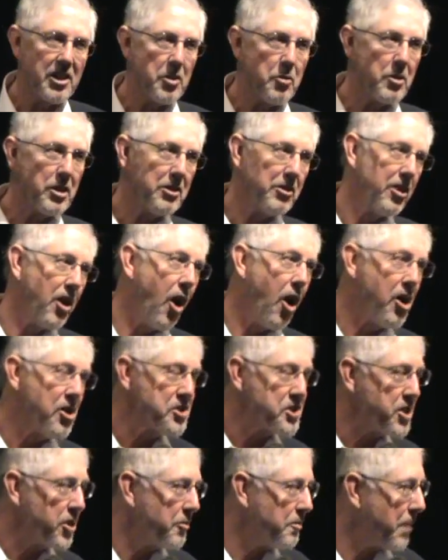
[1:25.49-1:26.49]
You will
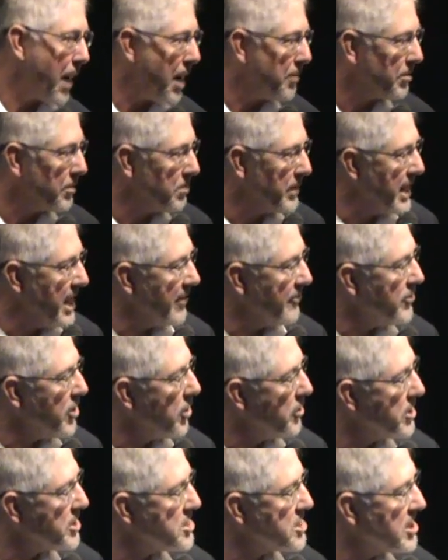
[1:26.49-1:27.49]
also probably have
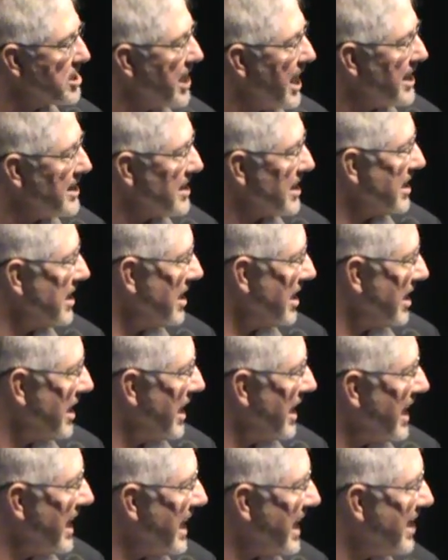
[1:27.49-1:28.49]
noticed that
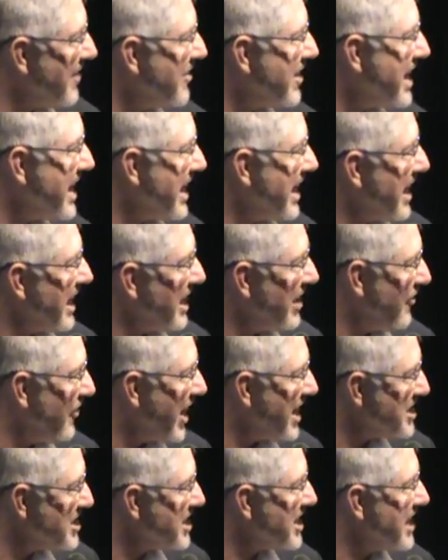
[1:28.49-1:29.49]
in the
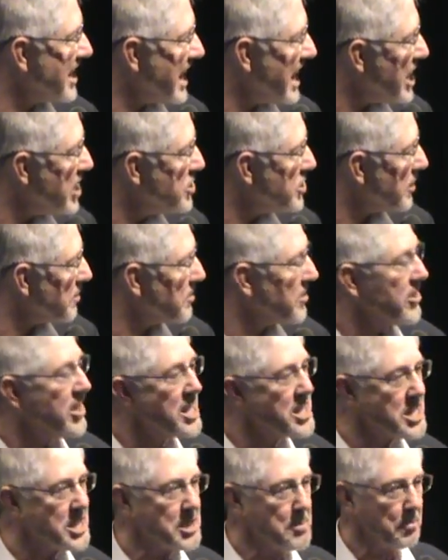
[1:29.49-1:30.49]
events in Egypt
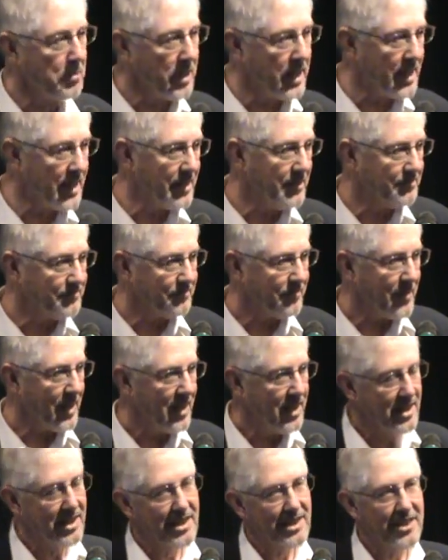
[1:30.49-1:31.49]
this spring,
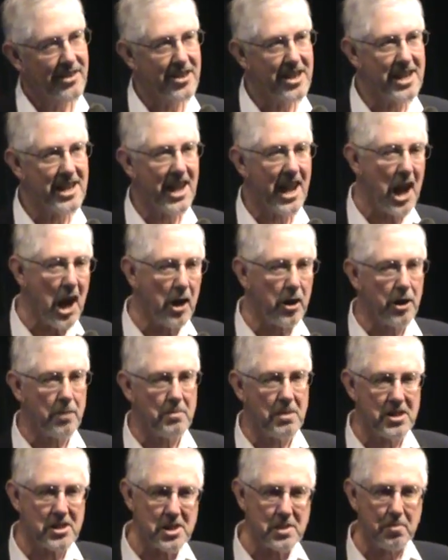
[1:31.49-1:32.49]
the
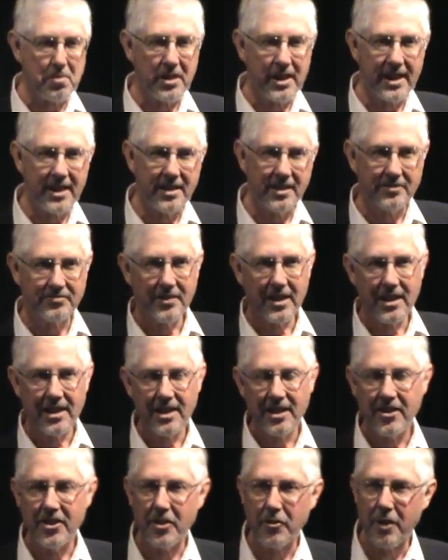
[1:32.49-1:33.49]
Arab Spring,
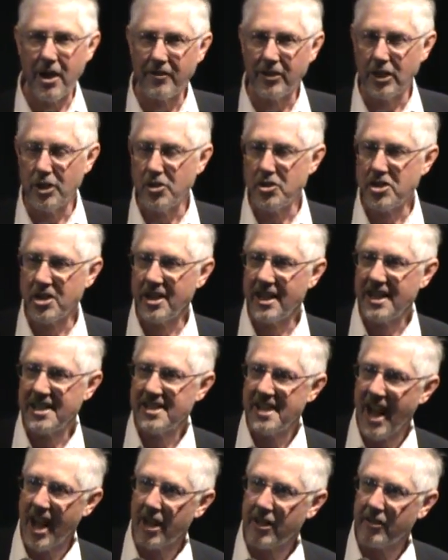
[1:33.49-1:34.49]
the revolution
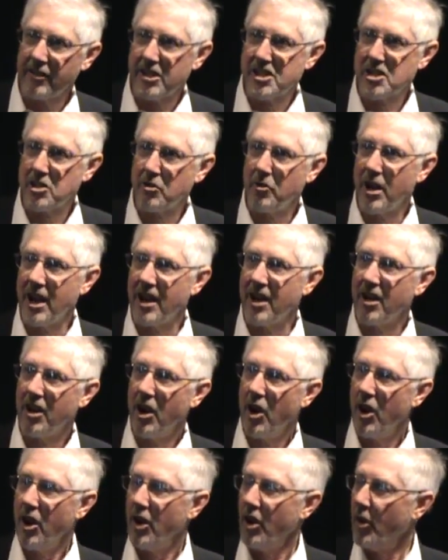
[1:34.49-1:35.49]
in Tahrir
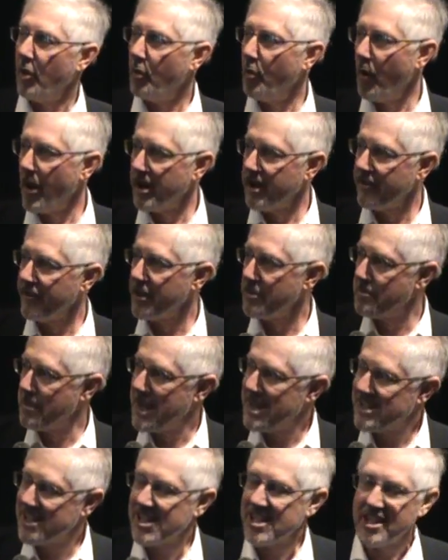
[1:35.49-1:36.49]
Square, one of the
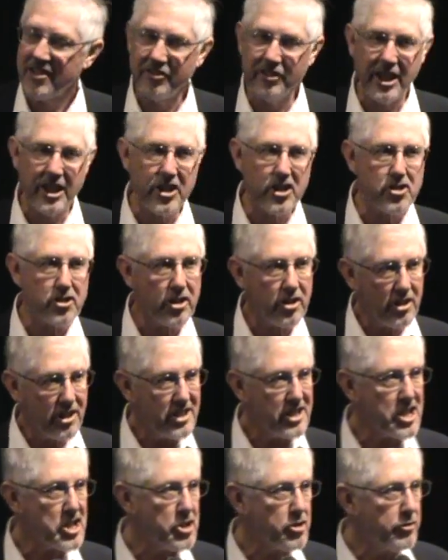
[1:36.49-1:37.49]
pieces of literature
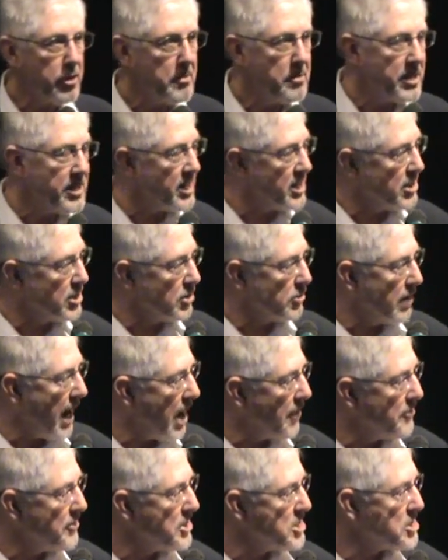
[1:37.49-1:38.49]
distributed
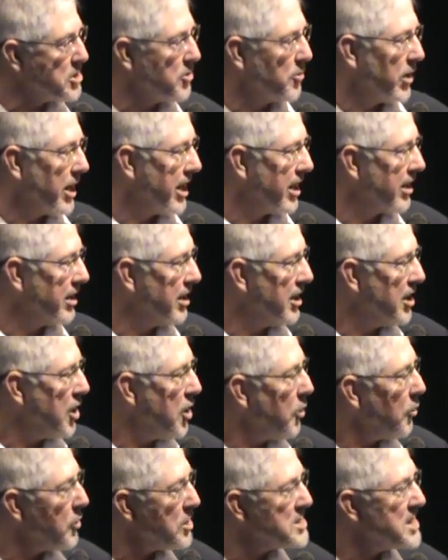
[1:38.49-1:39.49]
throughout the square
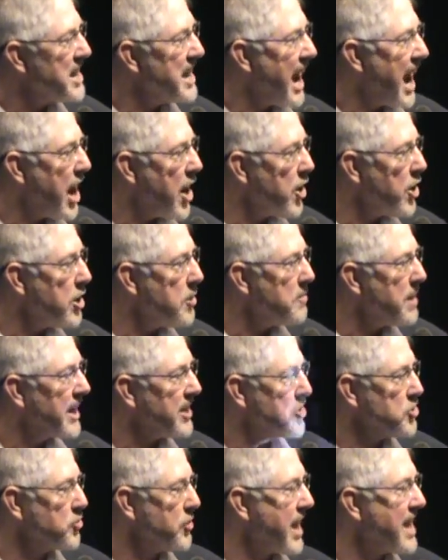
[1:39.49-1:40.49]
was an
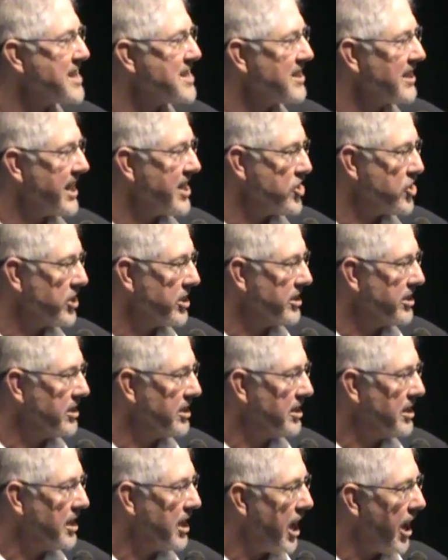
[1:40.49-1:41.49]
Arabic translation
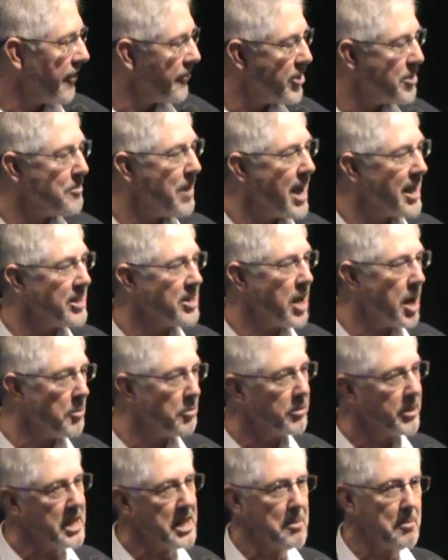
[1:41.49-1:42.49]
of the
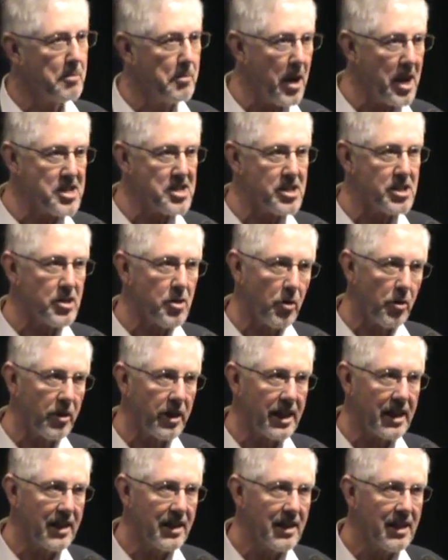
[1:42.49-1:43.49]
Montgomery Bus
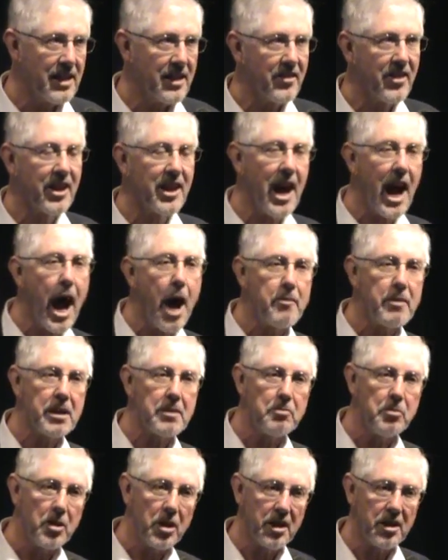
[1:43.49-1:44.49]
Story, the comic
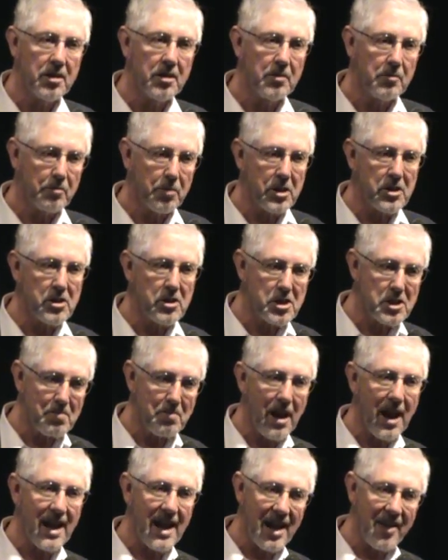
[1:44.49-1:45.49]
book produced
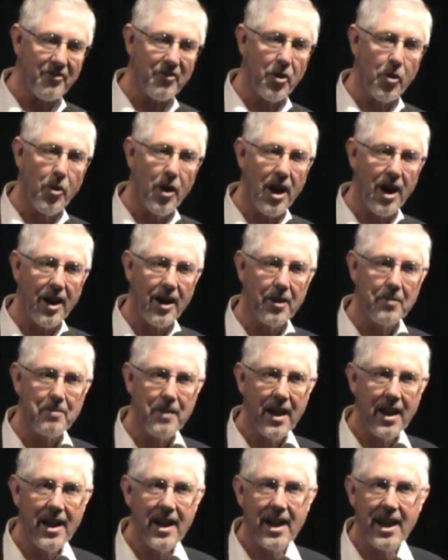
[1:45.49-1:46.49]
by FOR,
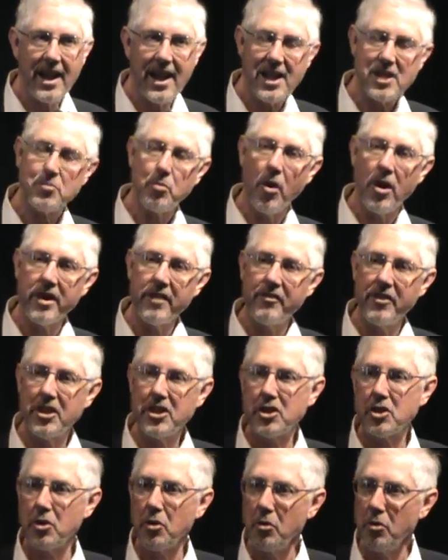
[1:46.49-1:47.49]
as one of
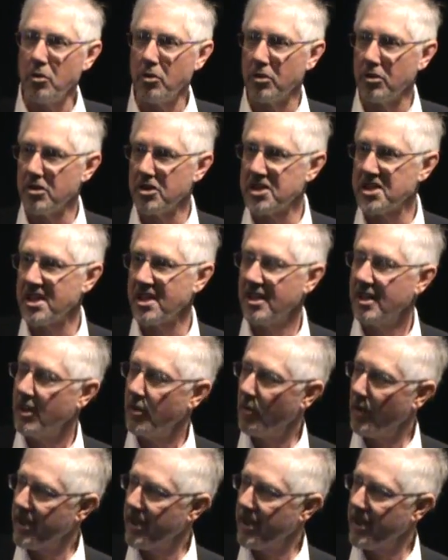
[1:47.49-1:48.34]
the tools